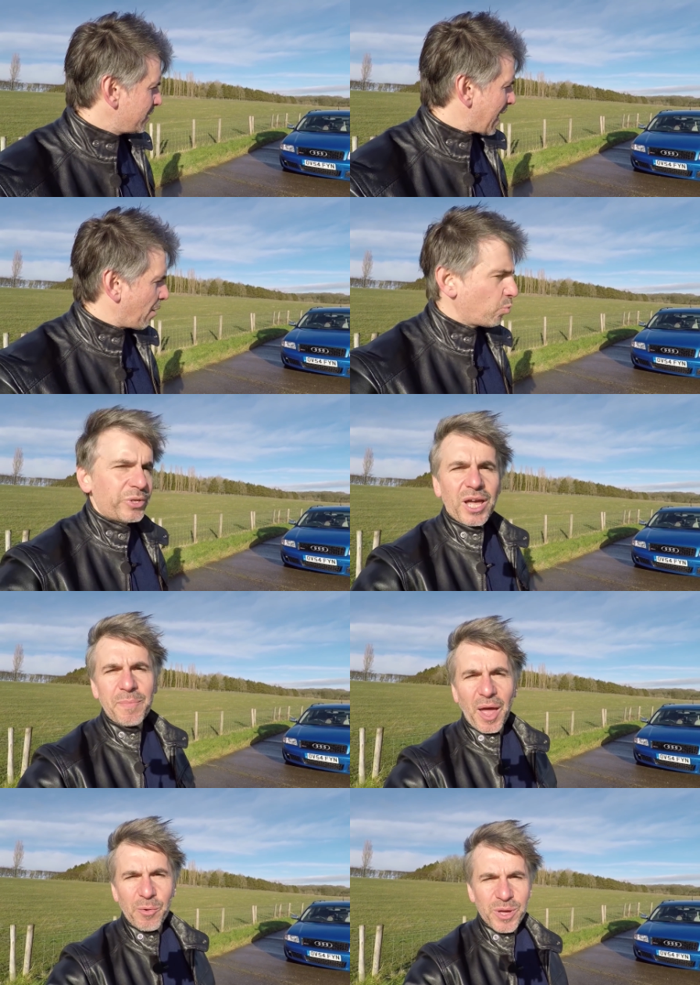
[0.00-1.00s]
Now, would I
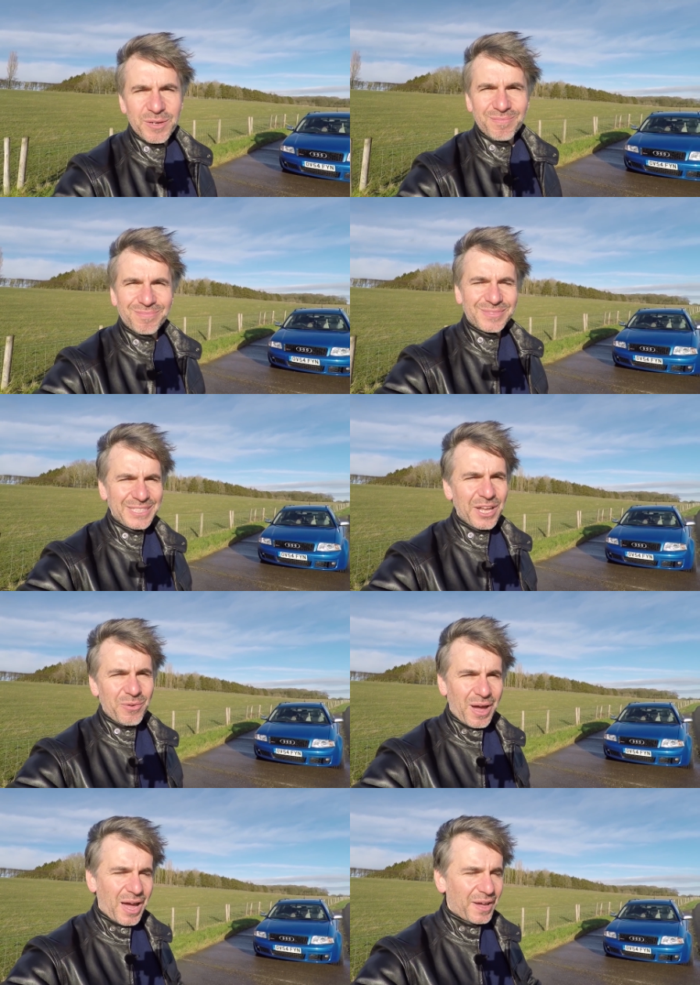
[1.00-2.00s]
buy one? Do you
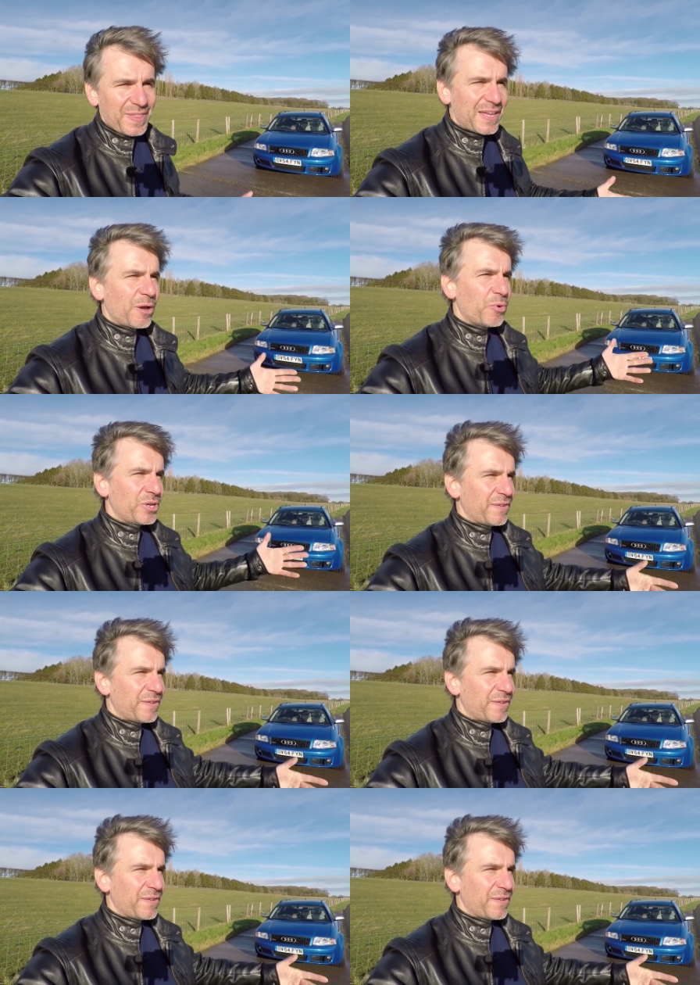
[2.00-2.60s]
know, I think I would.